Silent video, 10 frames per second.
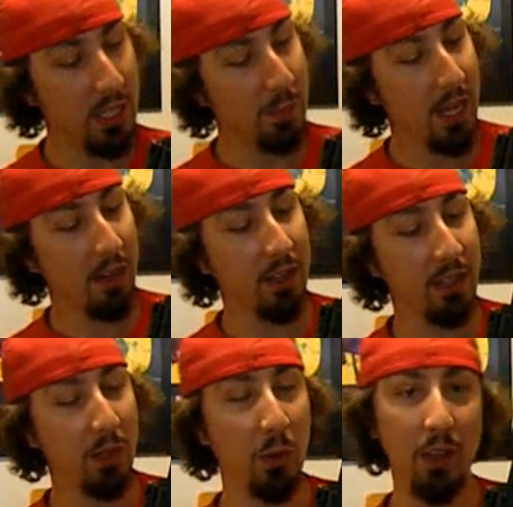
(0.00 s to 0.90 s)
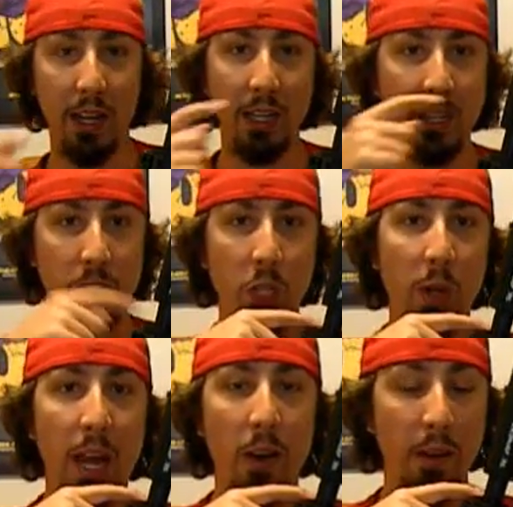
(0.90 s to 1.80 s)
grenade launcher back on there? Well, I needed
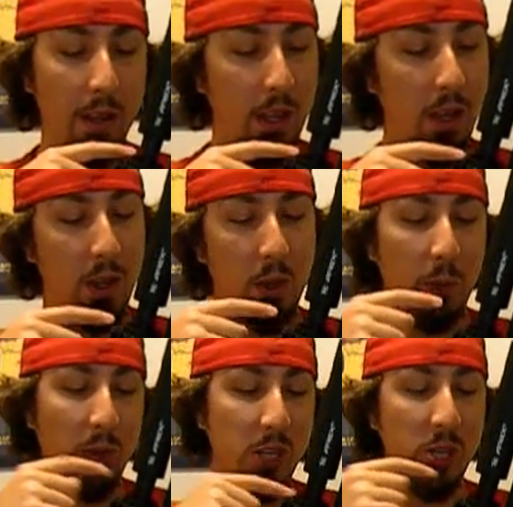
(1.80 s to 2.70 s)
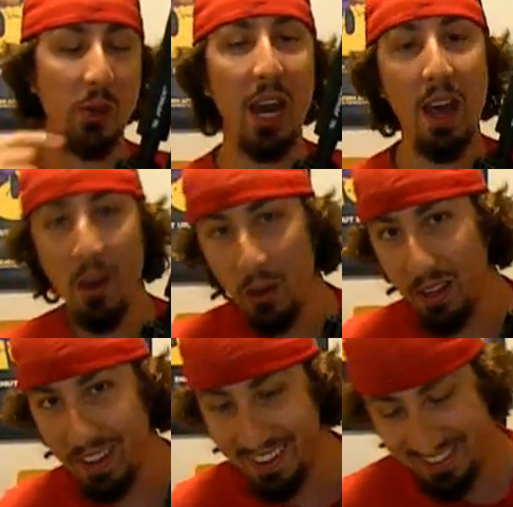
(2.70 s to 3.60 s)
a shroud. Well, this
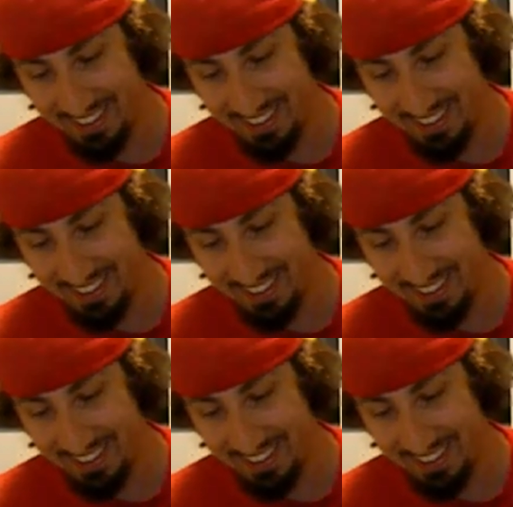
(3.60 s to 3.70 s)
shroud